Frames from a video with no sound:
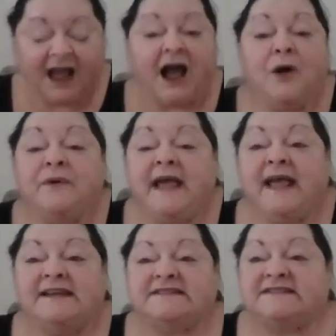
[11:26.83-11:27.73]

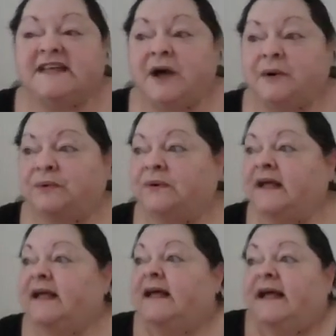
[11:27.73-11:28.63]
Okay, so
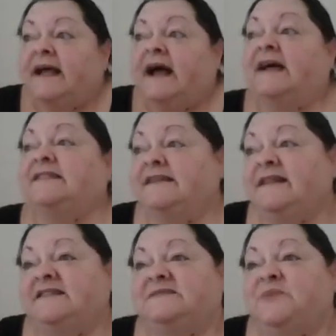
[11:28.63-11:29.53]
I
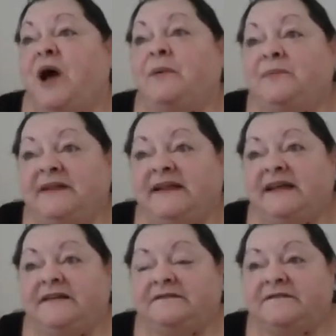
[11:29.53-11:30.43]
think that's probably
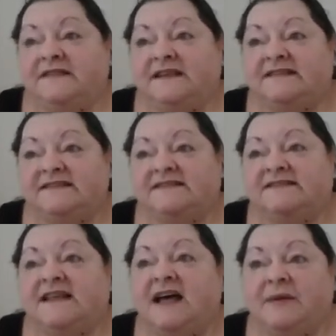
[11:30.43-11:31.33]
it for
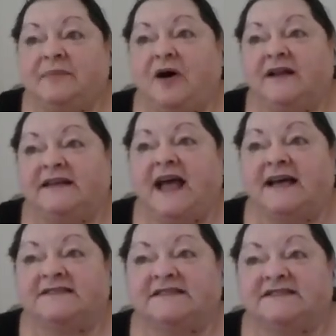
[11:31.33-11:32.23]
this podcast.